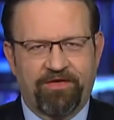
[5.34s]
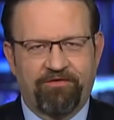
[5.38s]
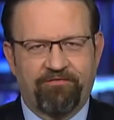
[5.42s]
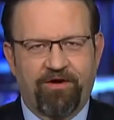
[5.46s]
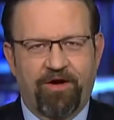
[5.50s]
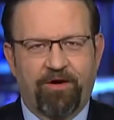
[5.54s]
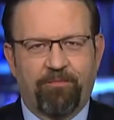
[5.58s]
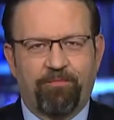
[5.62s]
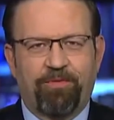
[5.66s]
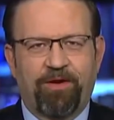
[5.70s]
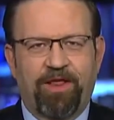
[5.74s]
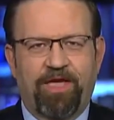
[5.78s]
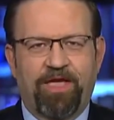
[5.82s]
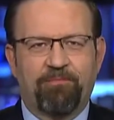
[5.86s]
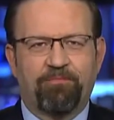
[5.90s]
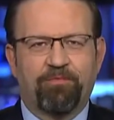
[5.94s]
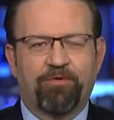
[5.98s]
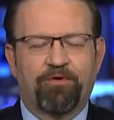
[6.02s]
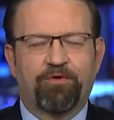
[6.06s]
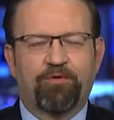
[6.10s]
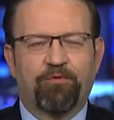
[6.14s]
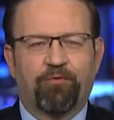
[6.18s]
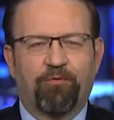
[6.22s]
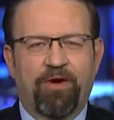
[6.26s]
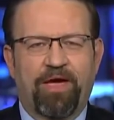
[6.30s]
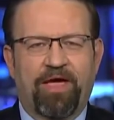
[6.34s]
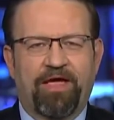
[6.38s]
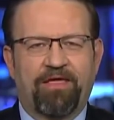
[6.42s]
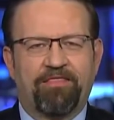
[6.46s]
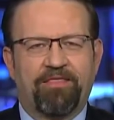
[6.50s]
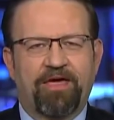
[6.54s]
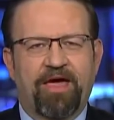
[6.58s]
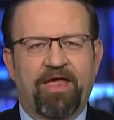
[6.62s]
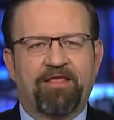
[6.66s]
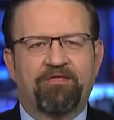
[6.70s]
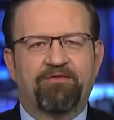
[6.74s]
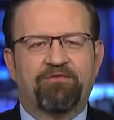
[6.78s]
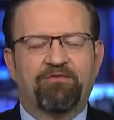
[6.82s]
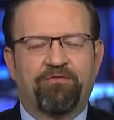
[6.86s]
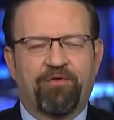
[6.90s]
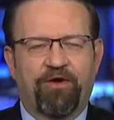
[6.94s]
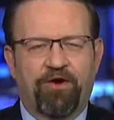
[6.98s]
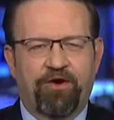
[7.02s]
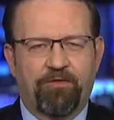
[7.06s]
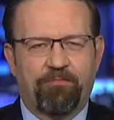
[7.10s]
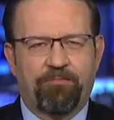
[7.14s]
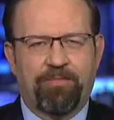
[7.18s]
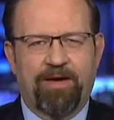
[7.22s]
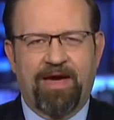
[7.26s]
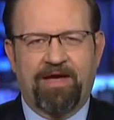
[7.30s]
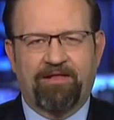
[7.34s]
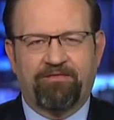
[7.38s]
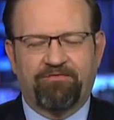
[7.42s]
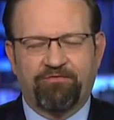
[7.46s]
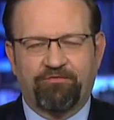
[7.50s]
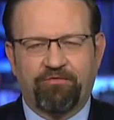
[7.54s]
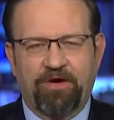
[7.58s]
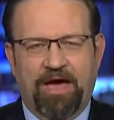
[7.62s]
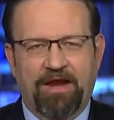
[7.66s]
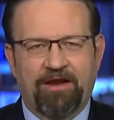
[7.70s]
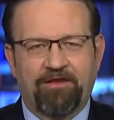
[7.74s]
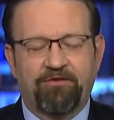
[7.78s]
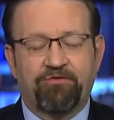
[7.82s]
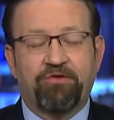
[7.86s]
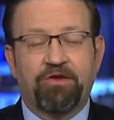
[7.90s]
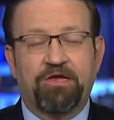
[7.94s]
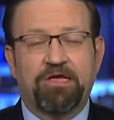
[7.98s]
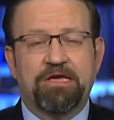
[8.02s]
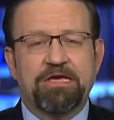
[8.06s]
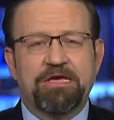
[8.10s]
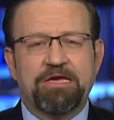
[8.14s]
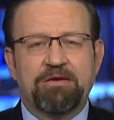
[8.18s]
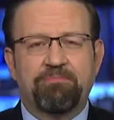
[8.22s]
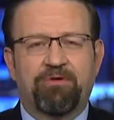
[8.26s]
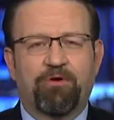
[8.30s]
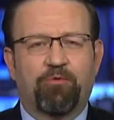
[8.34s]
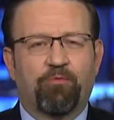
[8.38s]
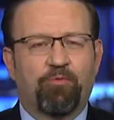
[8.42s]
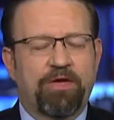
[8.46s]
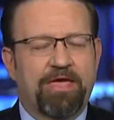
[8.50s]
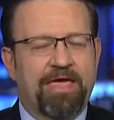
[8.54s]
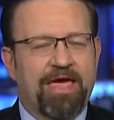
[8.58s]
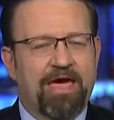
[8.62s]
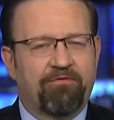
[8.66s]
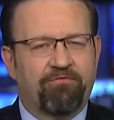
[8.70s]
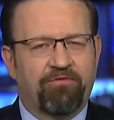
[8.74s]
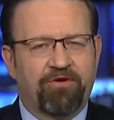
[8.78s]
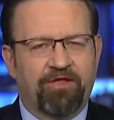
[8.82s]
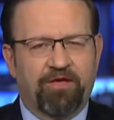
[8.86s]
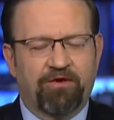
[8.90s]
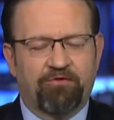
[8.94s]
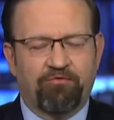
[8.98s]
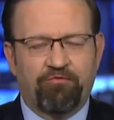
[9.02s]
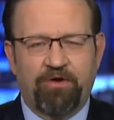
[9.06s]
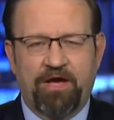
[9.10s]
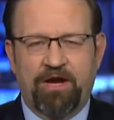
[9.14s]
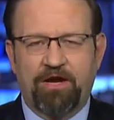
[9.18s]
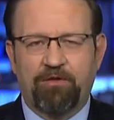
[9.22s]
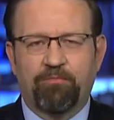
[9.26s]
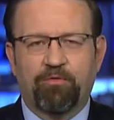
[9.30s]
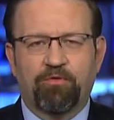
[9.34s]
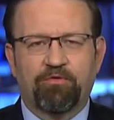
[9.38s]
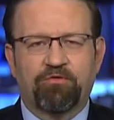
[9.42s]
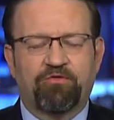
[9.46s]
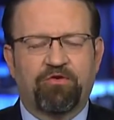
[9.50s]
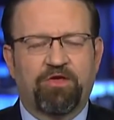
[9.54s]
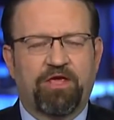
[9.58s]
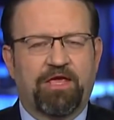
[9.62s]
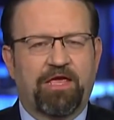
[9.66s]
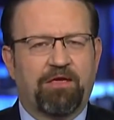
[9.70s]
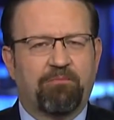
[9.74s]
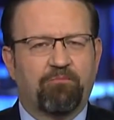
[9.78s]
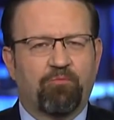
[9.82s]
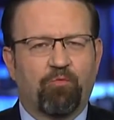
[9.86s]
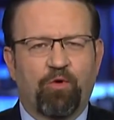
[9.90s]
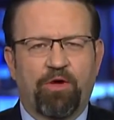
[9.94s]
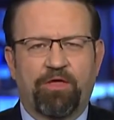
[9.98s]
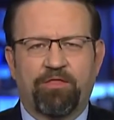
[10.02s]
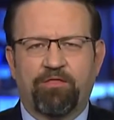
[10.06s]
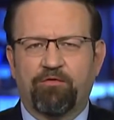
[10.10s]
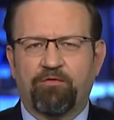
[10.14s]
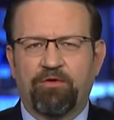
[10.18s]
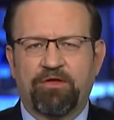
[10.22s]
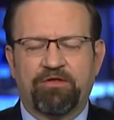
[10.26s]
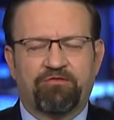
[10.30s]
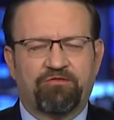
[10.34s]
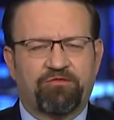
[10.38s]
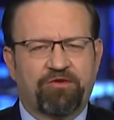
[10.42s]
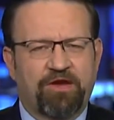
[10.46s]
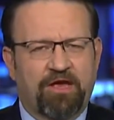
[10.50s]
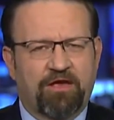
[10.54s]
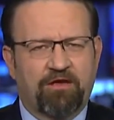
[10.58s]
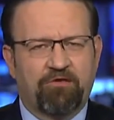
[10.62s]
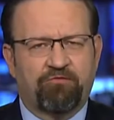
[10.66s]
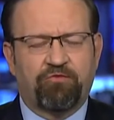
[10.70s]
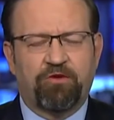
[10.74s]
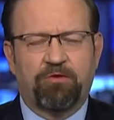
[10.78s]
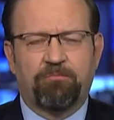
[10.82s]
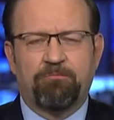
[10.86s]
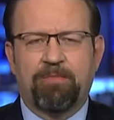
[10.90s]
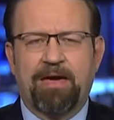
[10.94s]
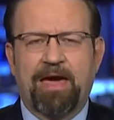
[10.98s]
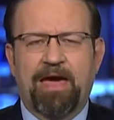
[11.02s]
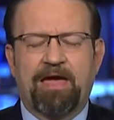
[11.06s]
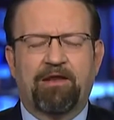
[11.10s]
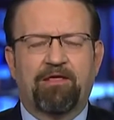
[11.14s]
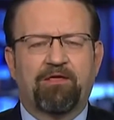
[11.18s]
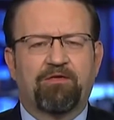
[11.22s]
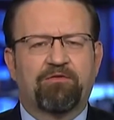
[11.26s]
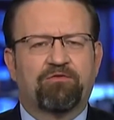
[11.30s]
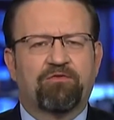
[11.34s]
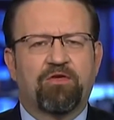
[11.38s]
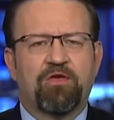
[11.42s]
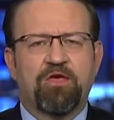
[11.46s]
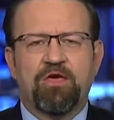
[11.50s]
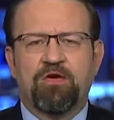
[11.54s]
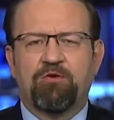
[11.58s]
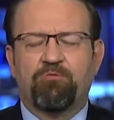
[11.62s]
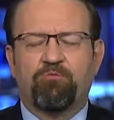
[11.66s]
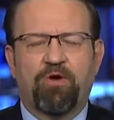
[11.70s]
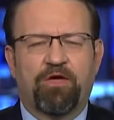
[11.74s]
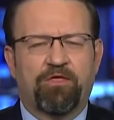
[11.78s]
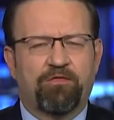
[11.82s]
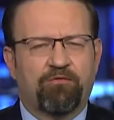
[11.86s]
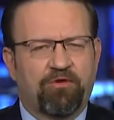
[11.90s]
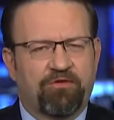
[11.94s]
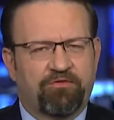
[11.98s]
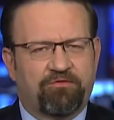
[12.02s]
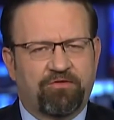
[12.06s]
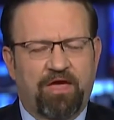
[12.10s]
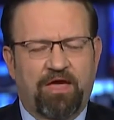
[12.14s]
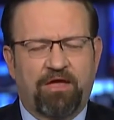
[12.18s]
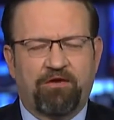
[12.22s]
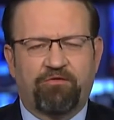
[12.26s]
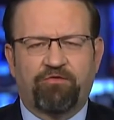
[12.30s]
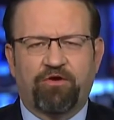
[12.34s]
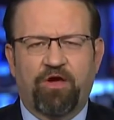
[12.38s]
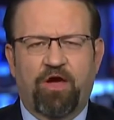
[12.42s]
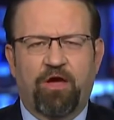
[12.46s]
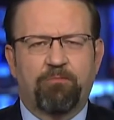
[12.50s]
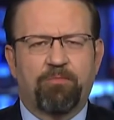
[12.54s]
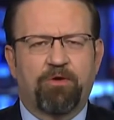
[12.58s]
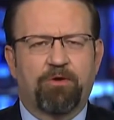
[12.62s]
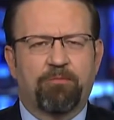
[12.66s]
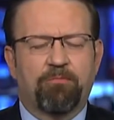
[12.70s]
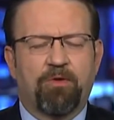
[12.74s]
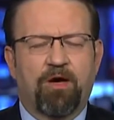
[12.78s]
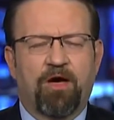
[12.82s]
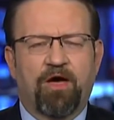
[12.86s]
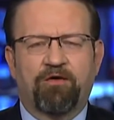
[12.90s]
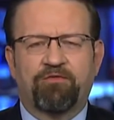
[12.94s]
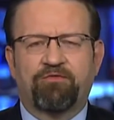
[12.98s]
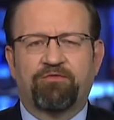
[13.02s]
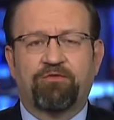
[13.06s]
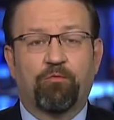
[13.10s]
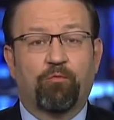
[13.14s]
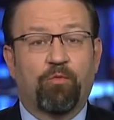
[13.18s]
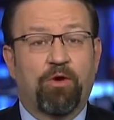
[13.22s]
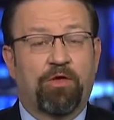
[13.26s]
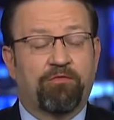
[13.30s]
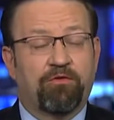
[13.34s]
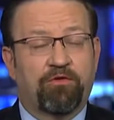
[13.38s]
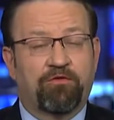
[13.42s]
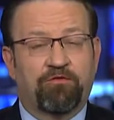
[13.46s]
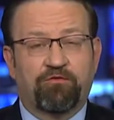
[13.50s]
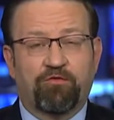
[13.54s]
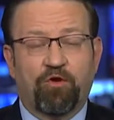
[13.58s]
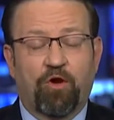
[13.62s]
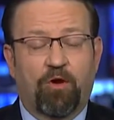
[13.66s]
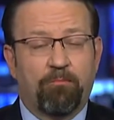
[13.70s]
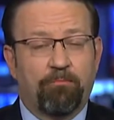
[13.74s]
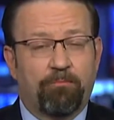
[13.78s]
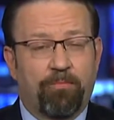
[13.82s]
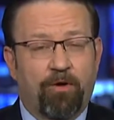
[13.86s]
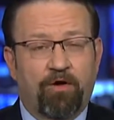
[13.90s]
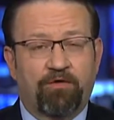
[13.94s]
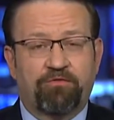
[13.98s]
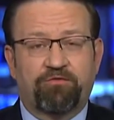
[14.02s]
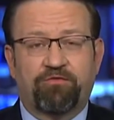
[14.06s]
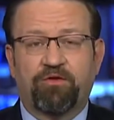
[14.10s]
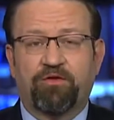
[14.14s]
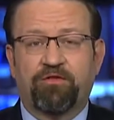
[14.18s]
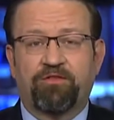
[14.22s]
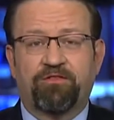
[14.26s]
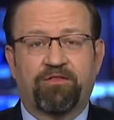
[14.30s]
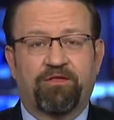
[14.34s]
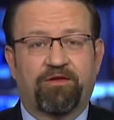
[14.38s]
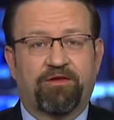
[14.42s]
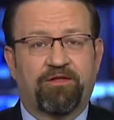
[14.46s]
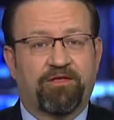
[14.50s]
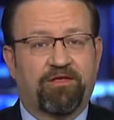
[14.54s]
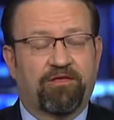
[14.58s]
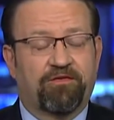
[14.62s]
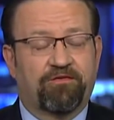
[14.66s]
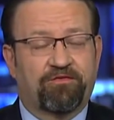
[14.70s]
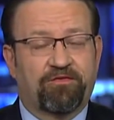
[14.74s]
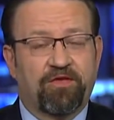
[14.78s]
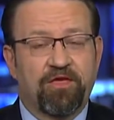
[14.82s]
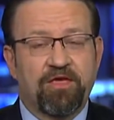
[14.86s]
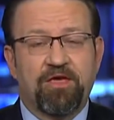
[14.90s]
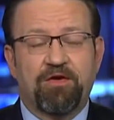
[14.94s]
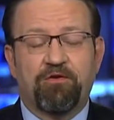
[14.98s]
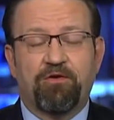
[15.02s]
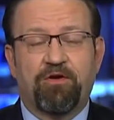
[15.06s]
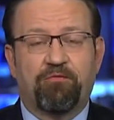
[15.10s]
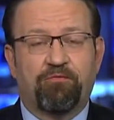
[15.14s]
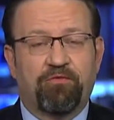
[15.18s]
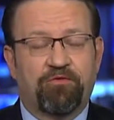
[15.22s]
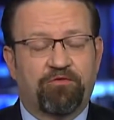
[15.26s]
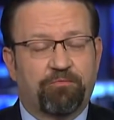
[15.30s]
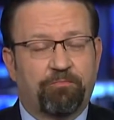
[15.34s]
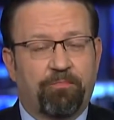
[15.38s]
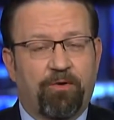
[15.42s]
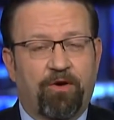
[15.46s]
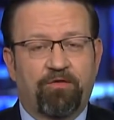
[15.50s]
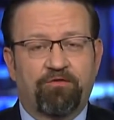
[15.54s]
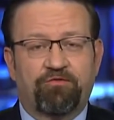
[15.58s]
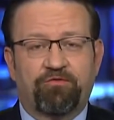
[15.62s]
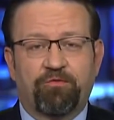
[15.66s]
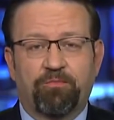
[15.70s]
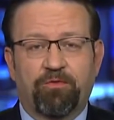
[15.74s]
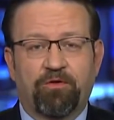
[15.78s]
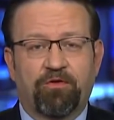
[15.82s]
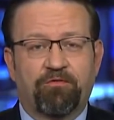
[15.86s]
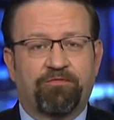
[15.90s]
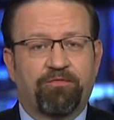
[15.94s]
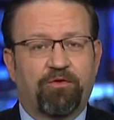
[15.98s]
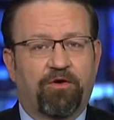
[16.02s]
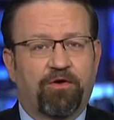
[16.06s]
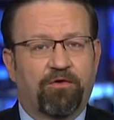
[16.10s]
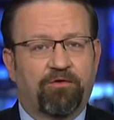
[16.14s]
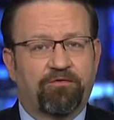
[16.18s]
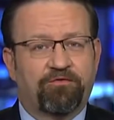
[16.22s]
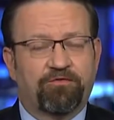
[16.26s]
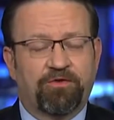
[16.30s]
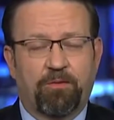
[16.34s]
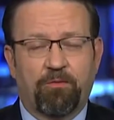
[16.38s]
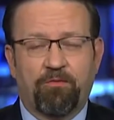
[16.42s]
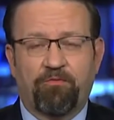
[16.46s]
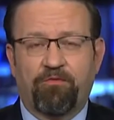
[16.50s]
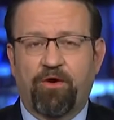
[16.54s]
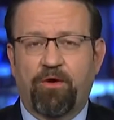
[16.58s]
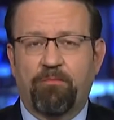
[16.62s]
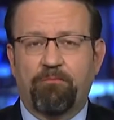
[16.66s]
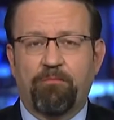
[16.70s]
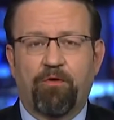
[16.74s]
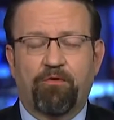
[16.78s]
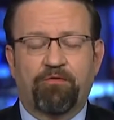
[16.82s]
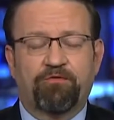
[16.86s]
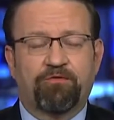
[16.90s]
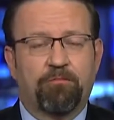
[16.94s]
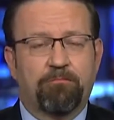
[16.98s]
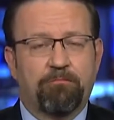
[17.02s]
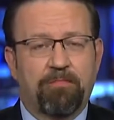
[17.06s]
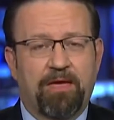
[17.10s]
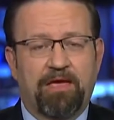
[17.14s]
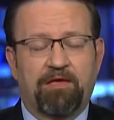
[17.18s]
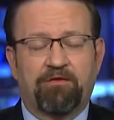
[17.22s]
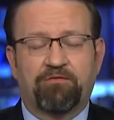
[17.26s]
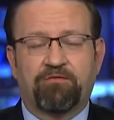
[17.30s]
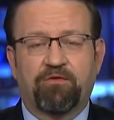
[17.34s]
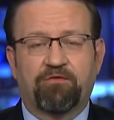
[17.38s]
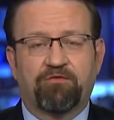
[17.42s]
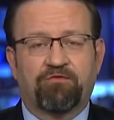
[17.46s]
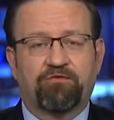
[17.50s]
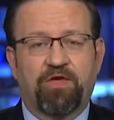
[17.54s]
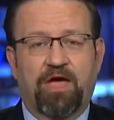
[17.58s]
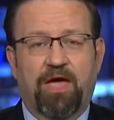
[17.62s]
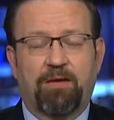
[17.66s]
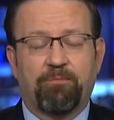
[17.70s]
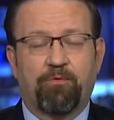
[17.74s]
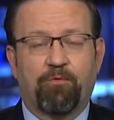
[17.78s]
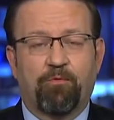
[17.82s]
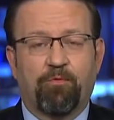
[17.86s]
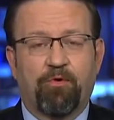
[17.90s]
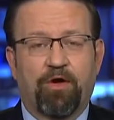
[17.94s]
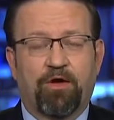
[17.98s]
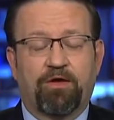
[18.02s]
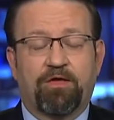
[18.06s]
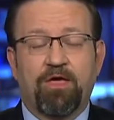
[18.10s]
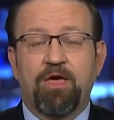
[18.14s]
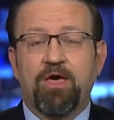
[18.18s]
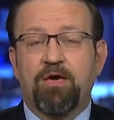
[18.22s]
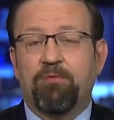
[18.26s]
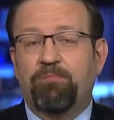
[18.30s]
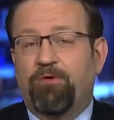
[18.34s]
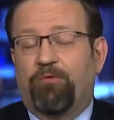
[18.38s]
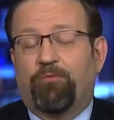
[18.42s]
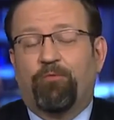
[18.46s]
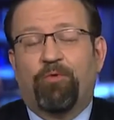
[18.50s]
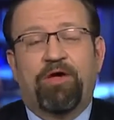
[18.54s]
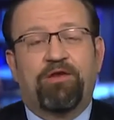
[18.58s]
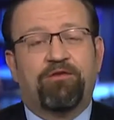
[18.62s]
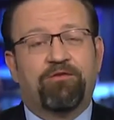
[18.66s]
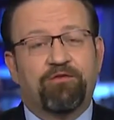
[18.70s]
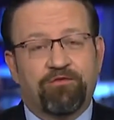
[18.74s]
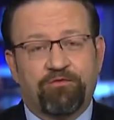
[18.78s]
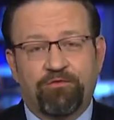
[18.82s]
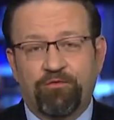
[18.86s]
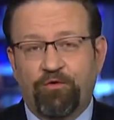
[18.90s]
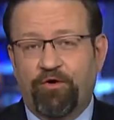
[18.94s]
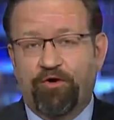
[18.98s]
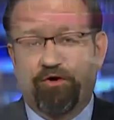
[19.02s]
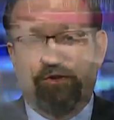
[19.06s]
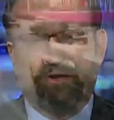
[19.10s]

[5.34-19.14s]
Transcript: give our playbook away. That is very bad strategy. But we have an incredible team, whether it's Secretary Mattis, whether it's H.R. McMaster, whether it's Tom Bossert, that is responsible for some of our most amazing cyber work. But we're just not